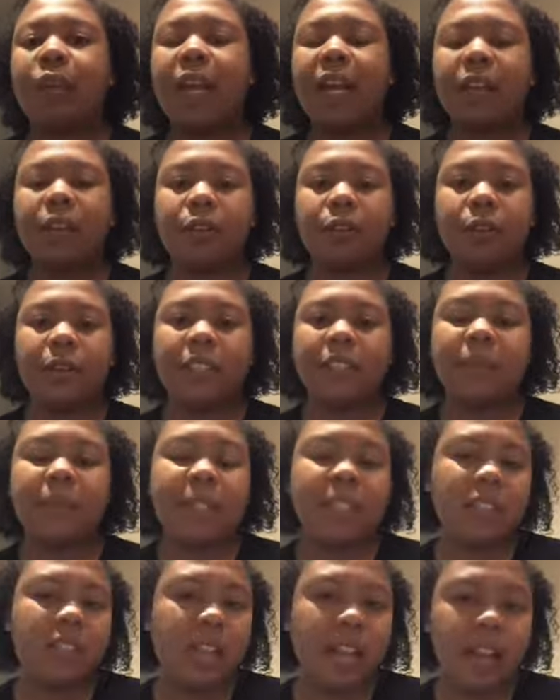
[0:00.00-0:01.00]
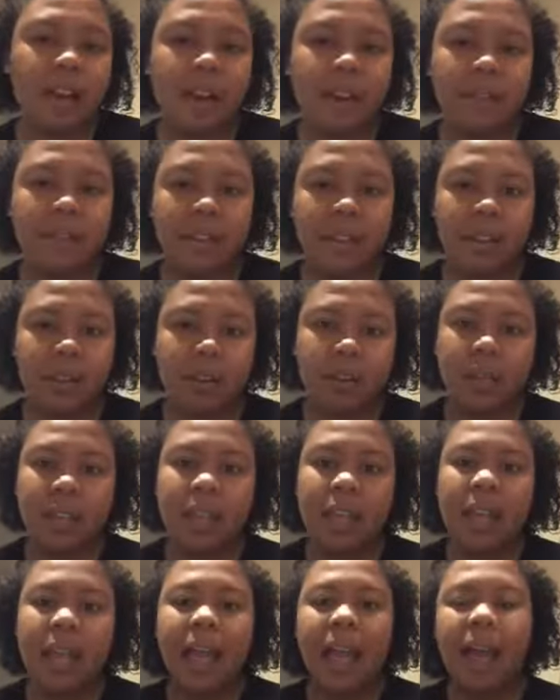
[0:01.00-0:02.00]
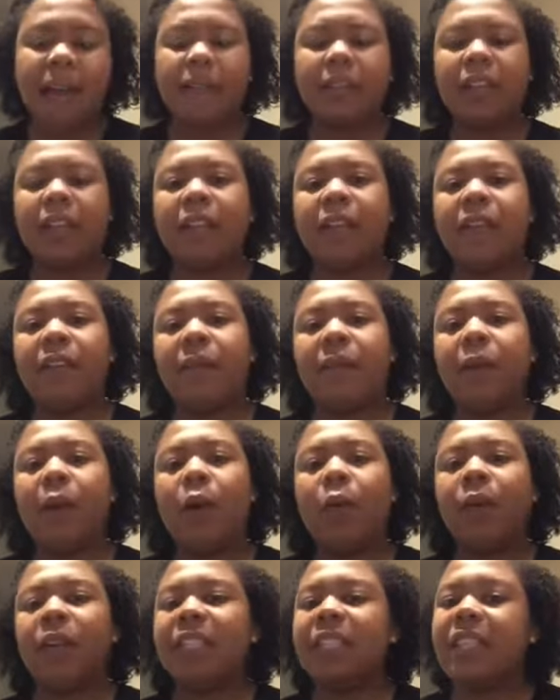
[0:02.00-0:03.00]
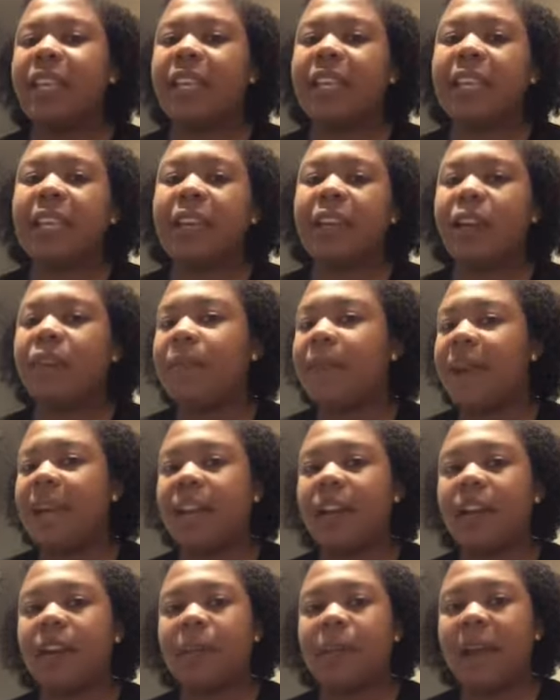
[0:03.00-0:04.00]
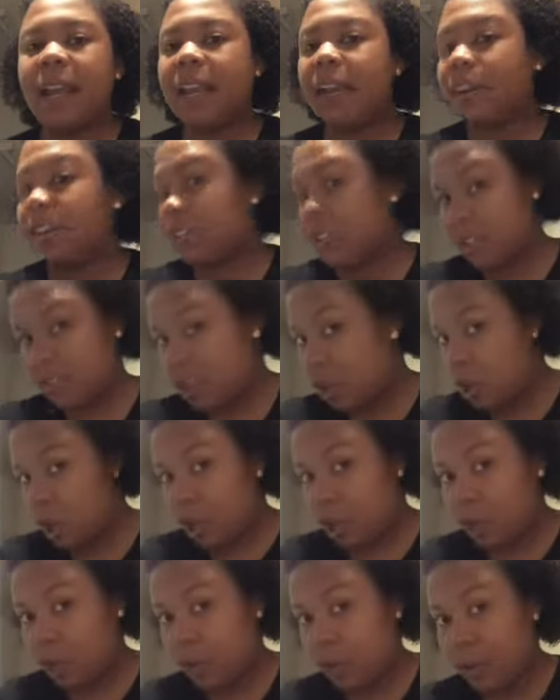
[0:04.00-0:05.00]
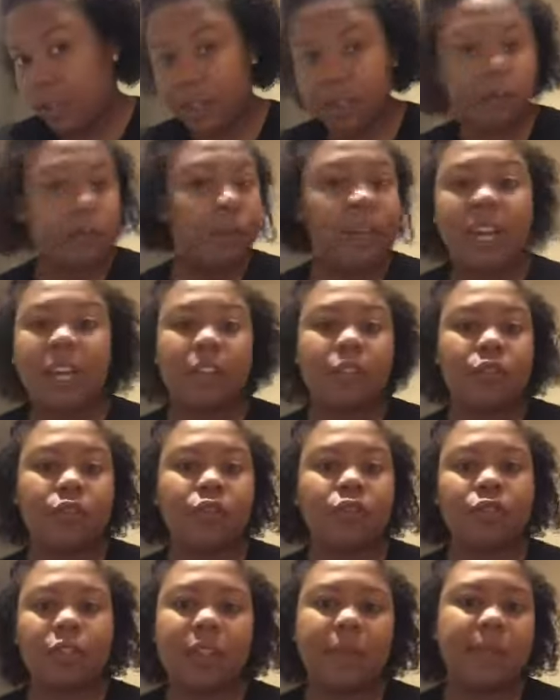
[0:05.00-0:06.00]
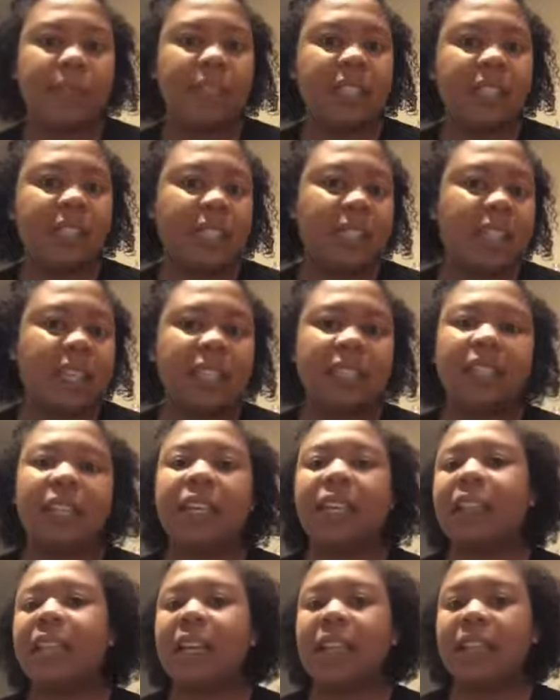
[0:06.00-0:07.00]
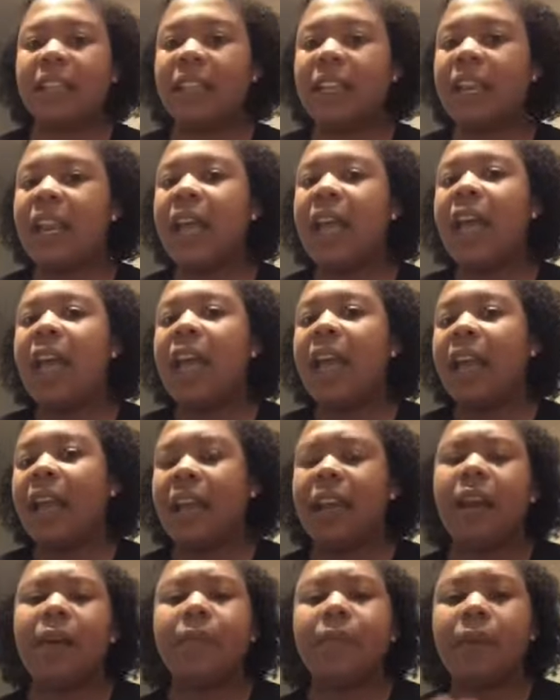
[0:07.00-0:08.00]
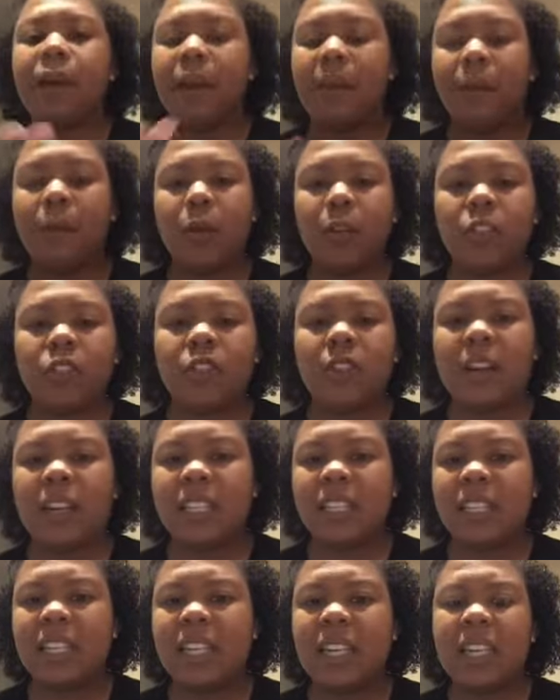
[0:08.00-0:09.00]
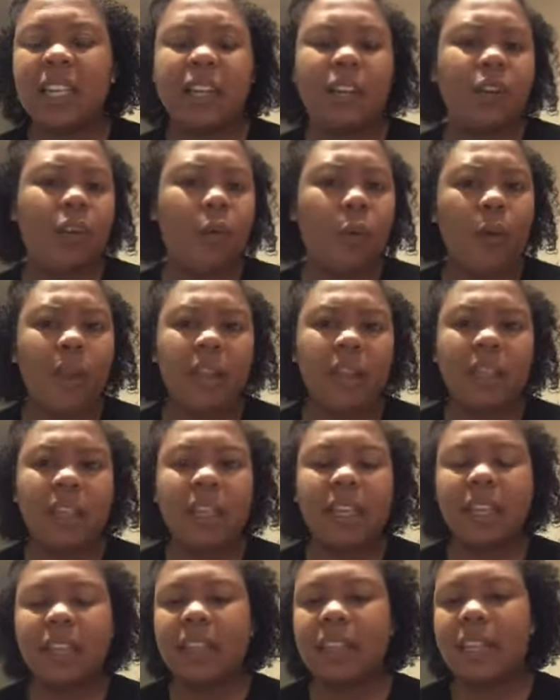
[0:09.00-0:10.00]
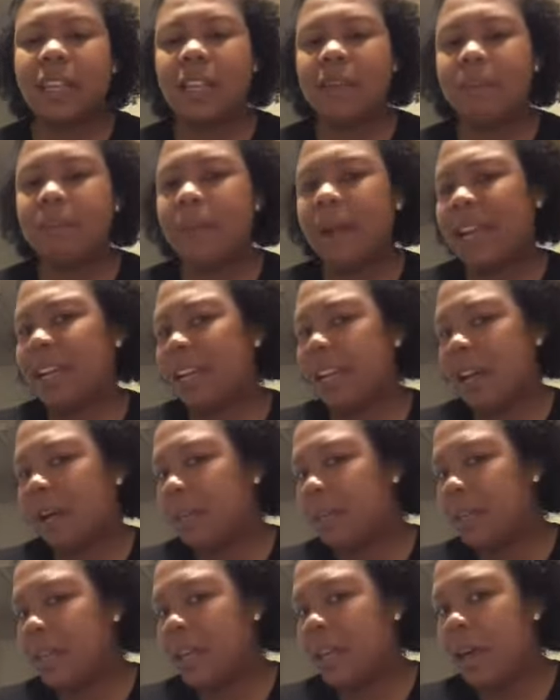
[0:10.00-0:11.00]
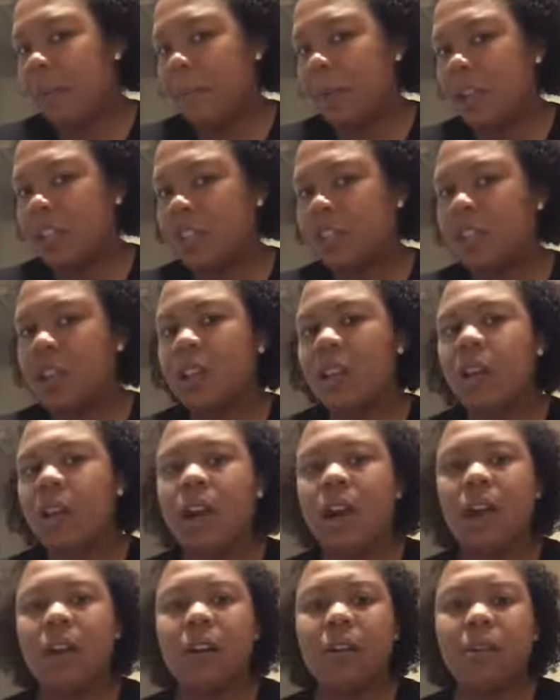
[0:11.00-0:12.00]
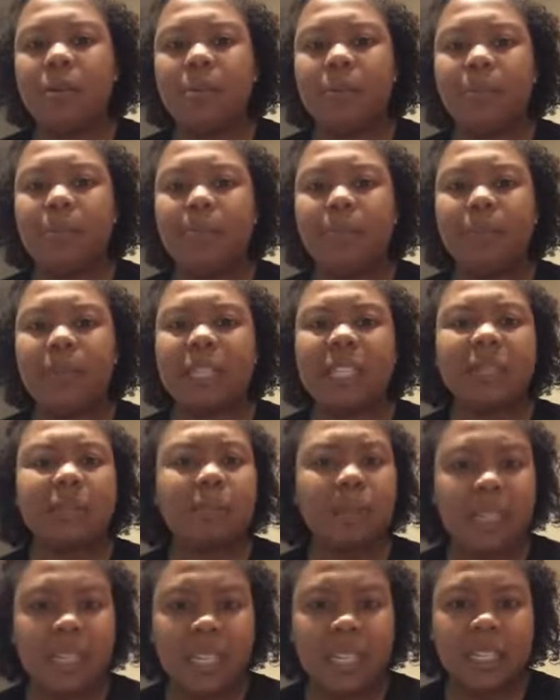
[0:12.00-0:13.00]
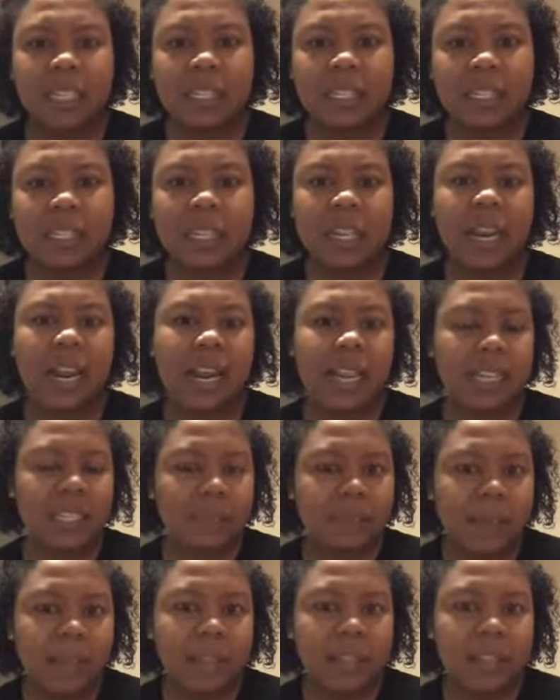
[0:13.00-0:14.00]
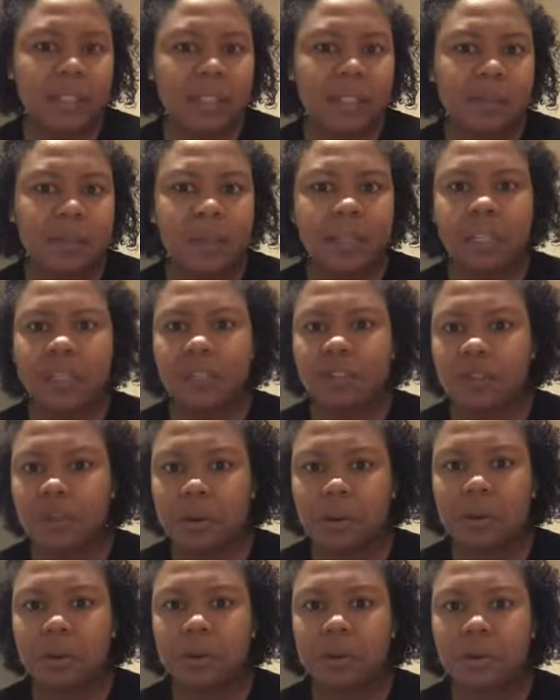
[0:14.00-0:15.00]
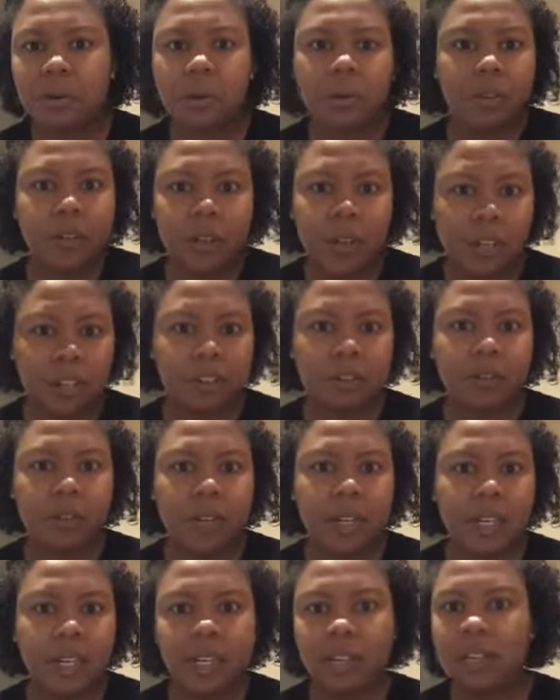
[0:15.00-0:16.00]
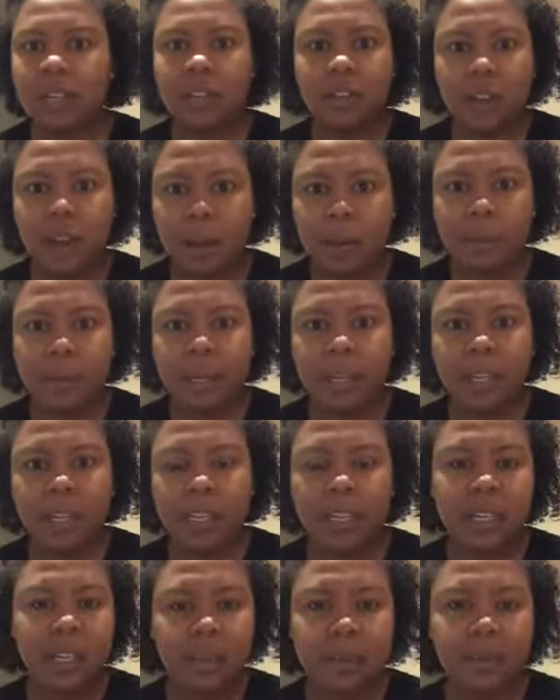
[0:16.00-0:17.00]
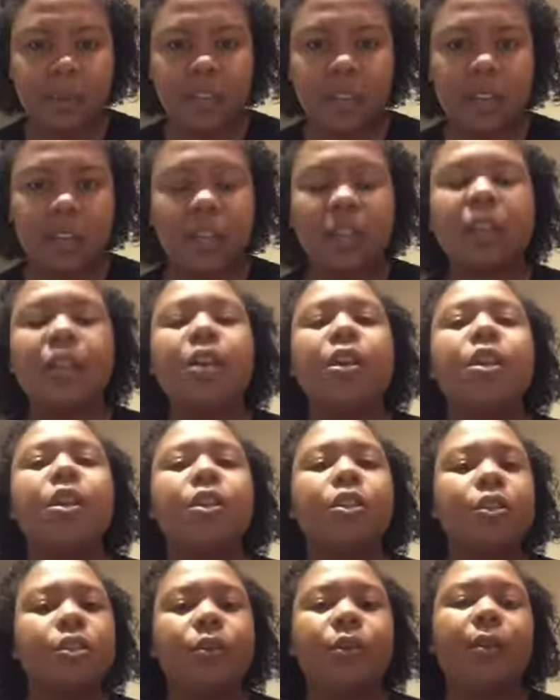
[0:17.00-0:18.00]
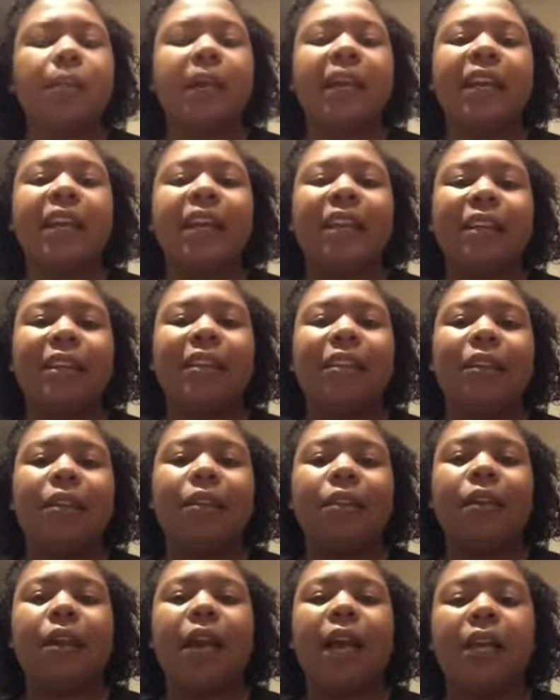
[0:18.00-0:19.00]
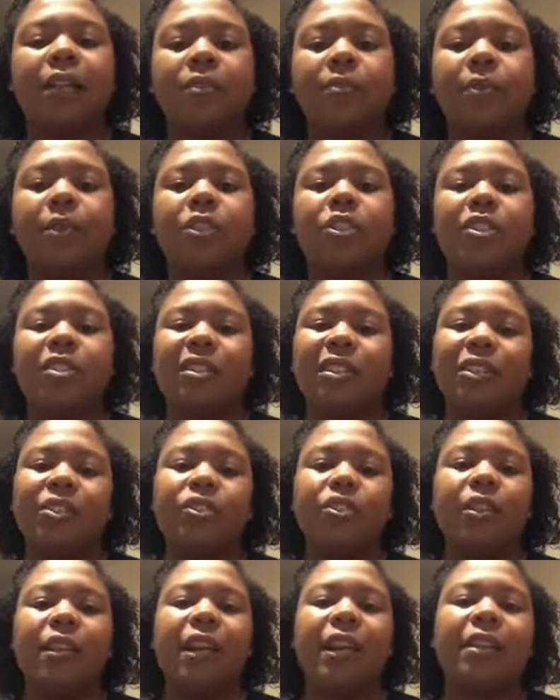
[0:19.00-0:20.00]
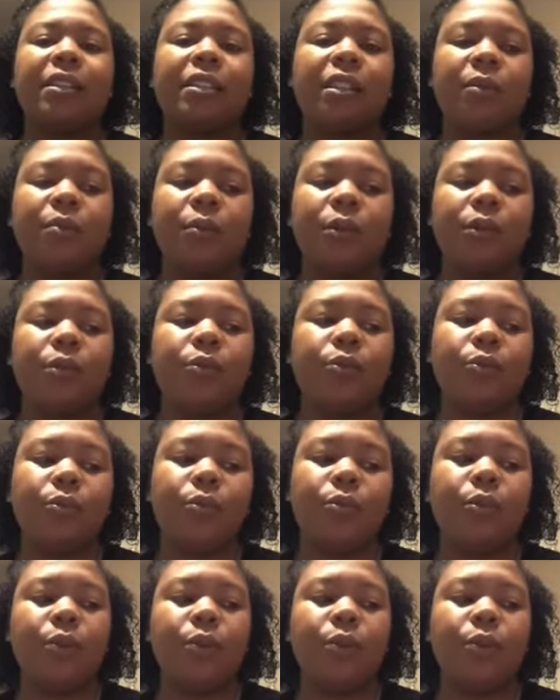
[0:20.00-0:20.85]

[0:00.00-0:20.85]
I don't know, it depends on how I feel. I feel like if I'm always taking care of my hair, and my hair is going through natural treatments and things like that, then, and I'm, I'm moisturizing it and oiling it, then it might not be that much um, split ends that I experience because, you know, well, you're not straightening it, you're not putting any damage on it, so it might not need as much attention as someone who,